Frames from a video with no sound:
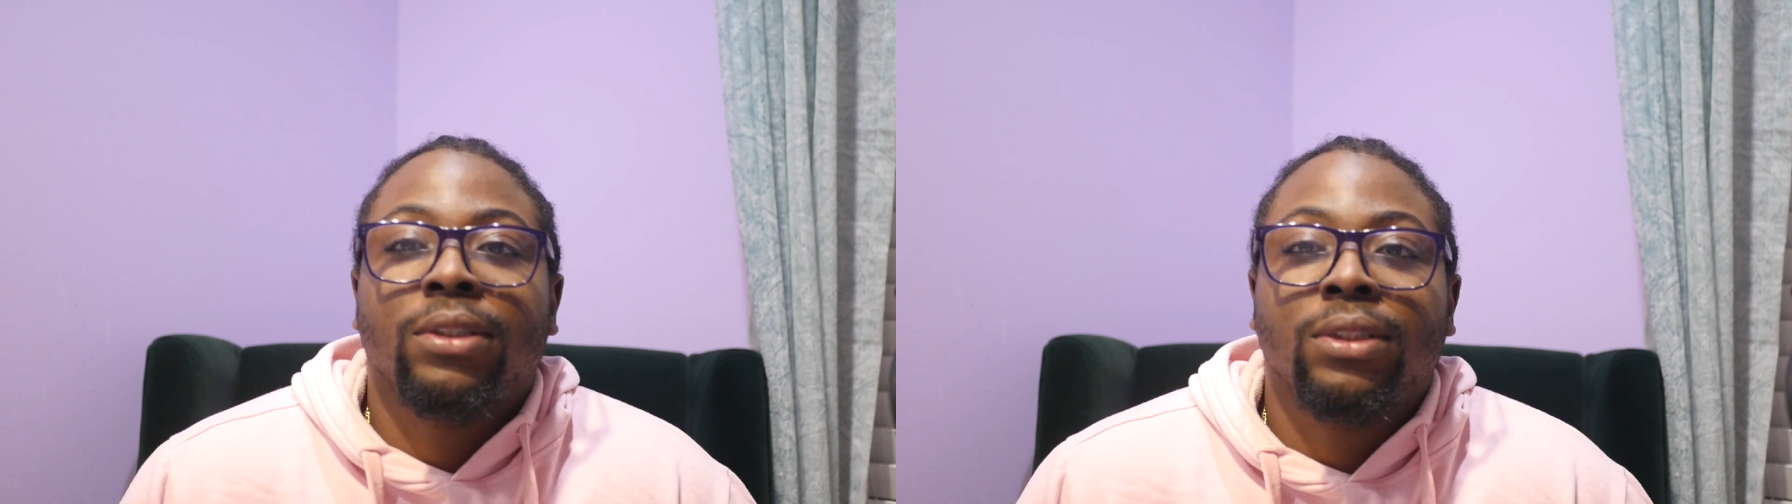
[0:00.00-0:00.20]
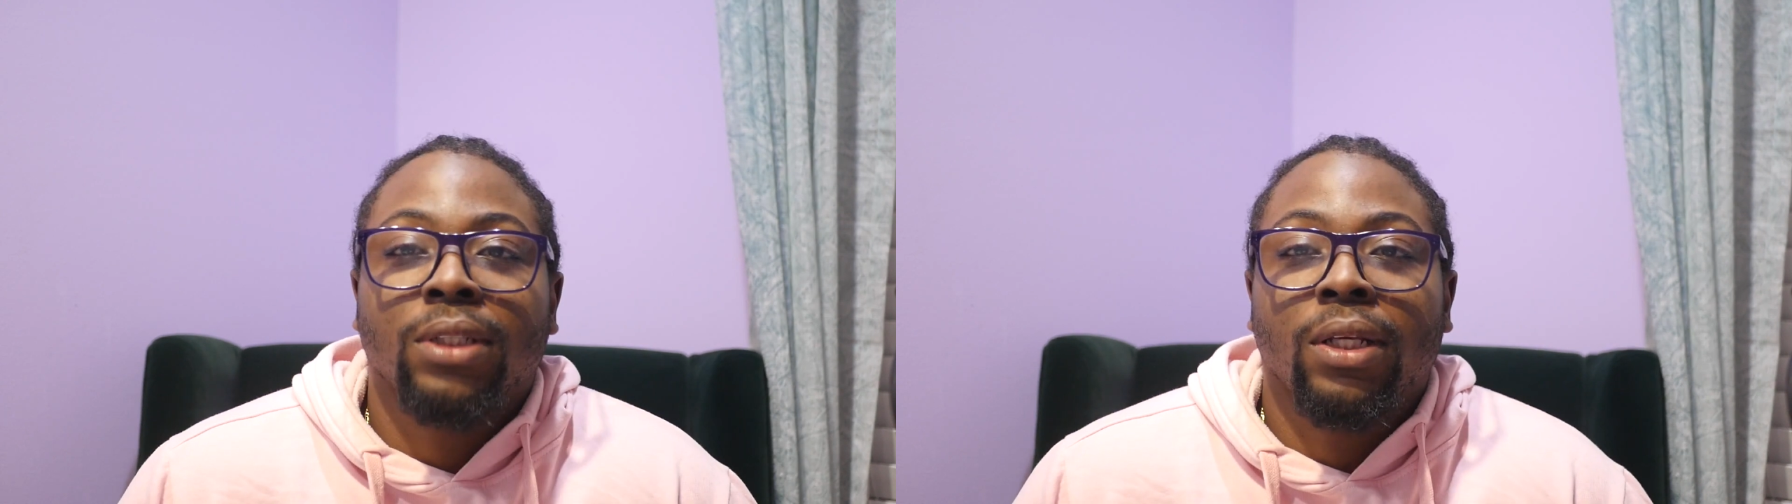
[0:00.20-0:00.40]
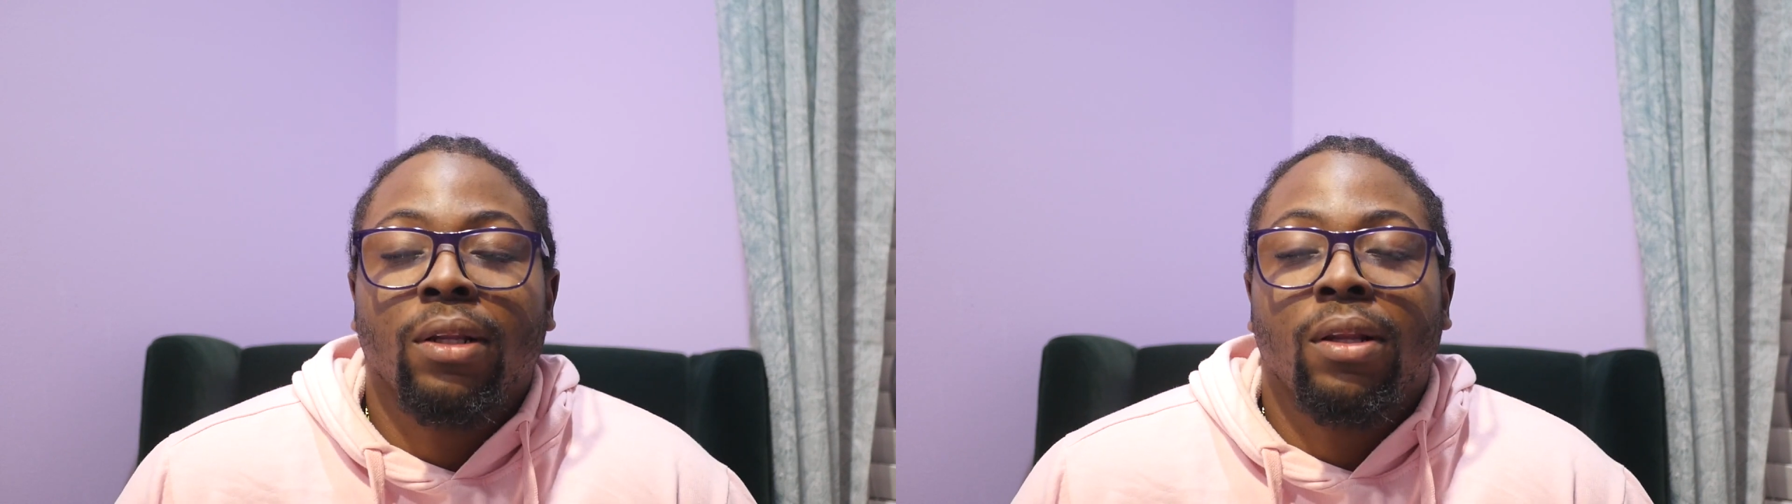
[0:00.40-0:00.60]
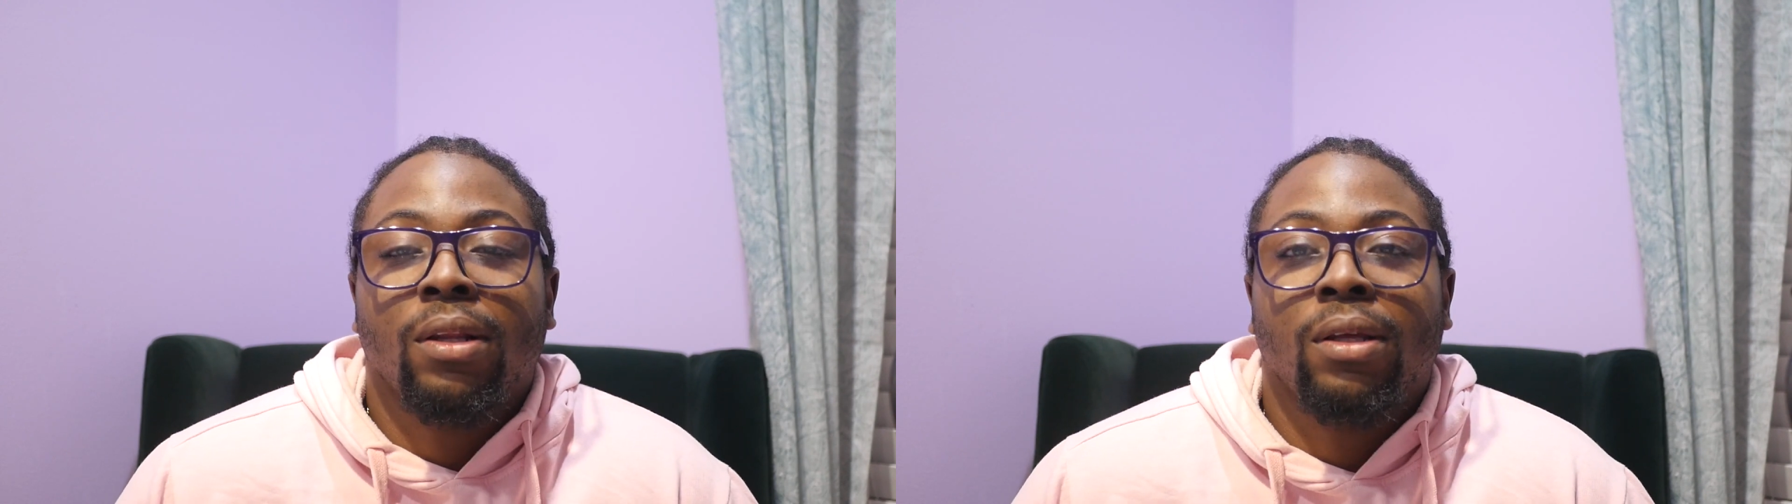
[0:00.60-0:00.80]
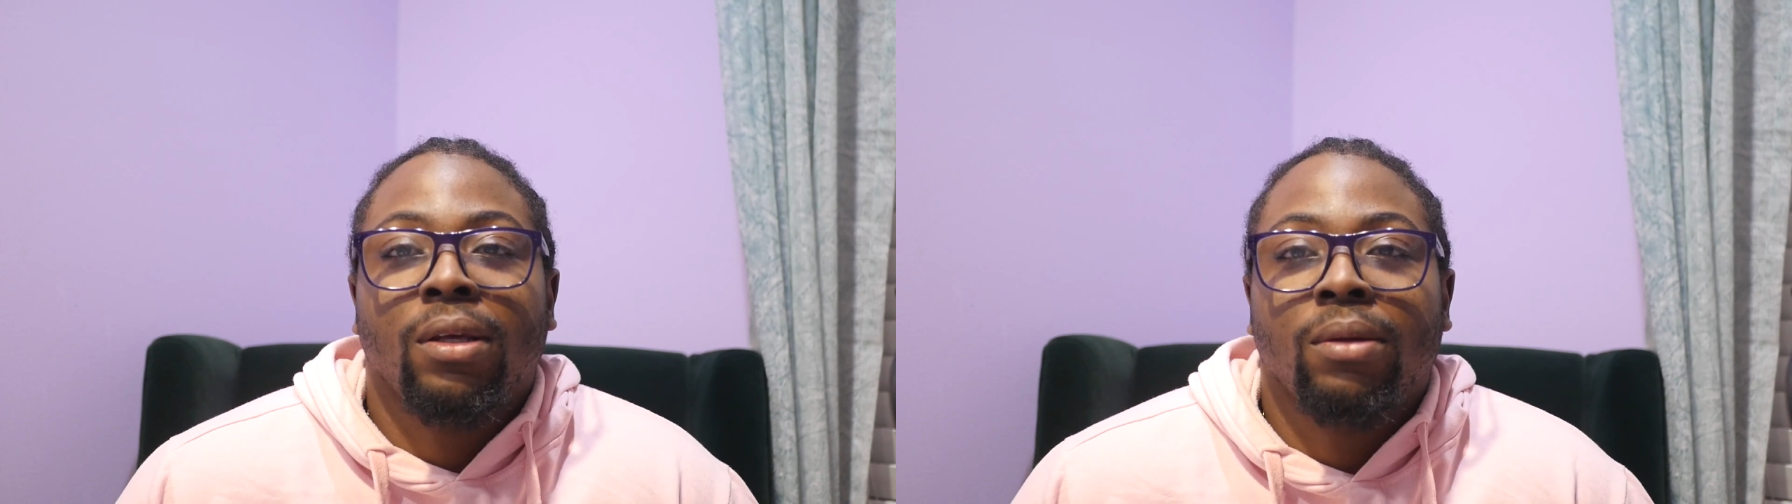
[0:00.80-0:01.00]
sent
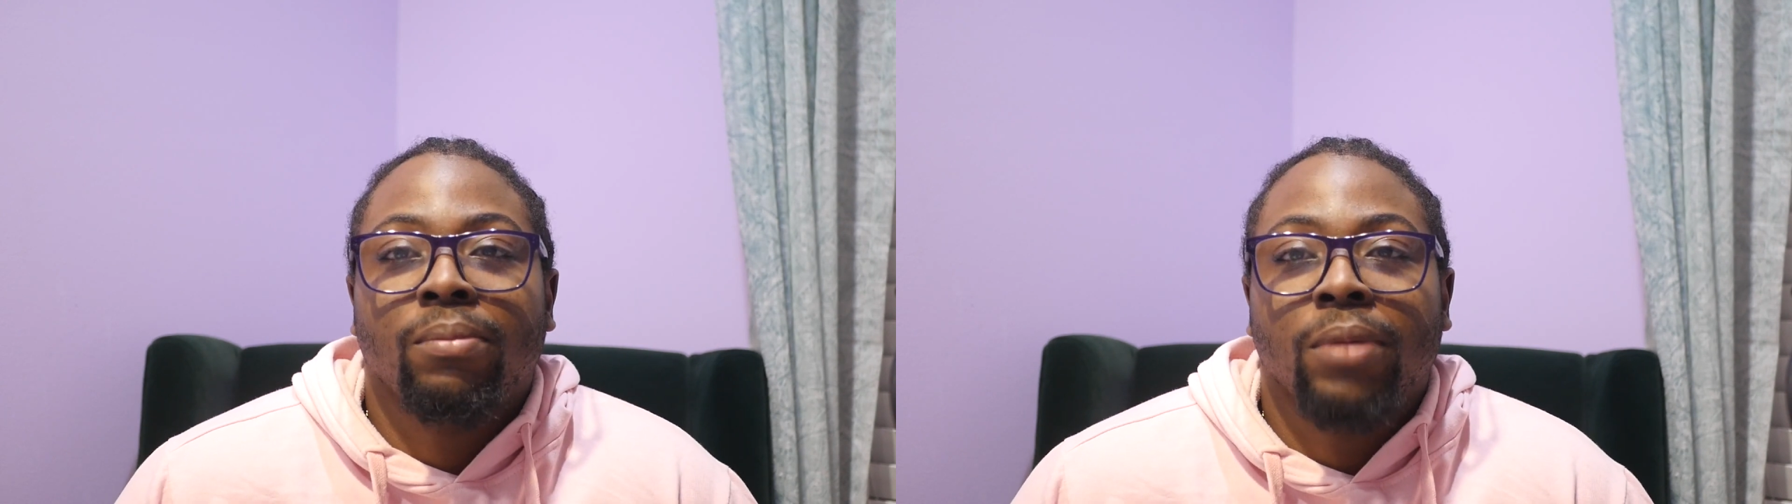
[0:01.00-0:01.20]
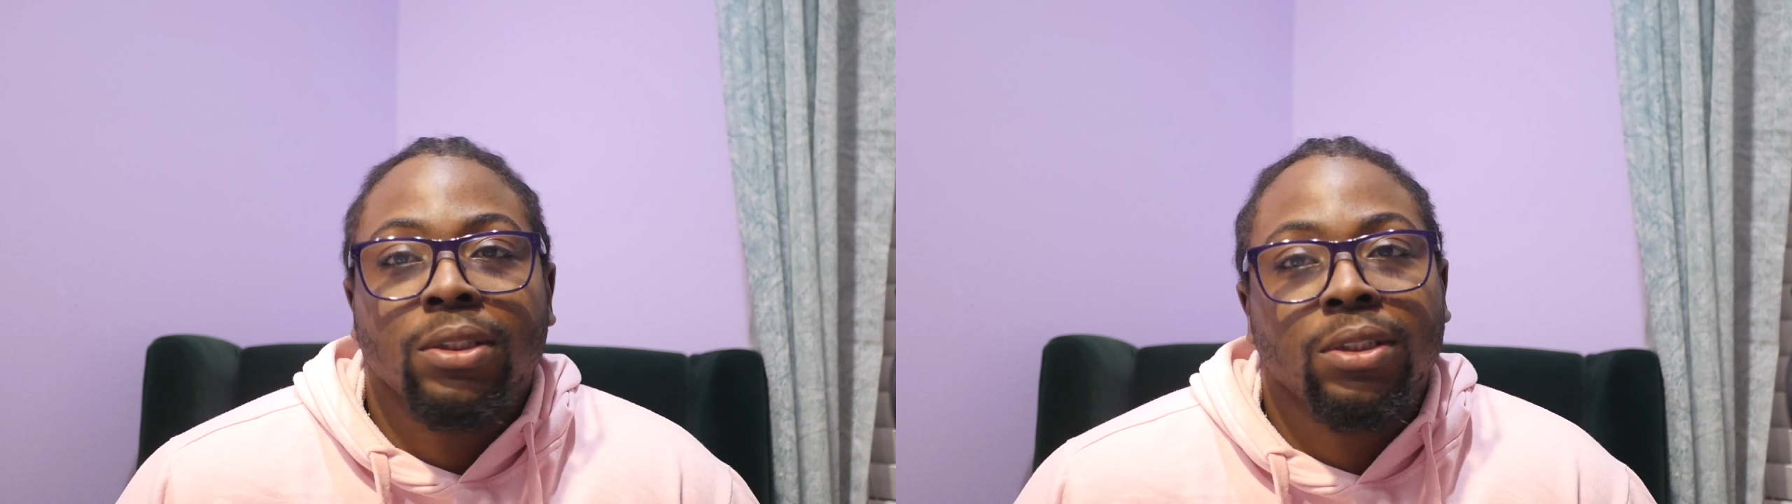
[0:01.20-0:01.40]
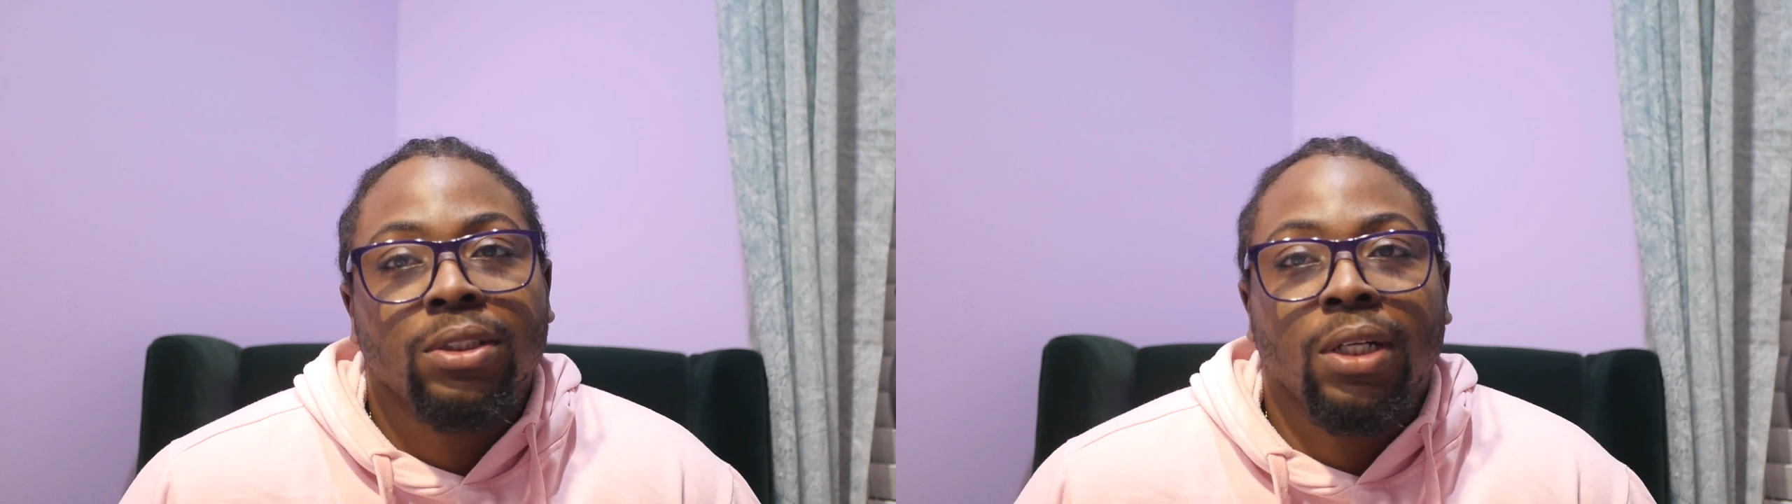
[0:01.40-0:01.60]
the message